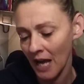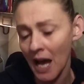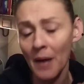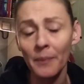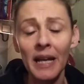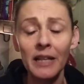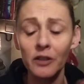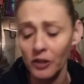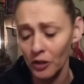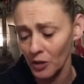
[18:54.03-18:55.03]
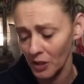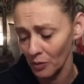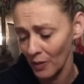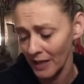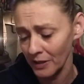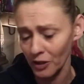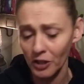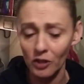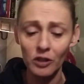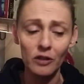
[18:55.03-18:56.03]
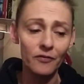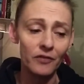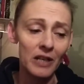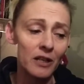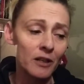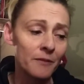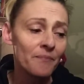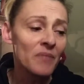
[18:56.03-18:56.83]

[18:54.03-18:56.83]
and you surrender to your fear.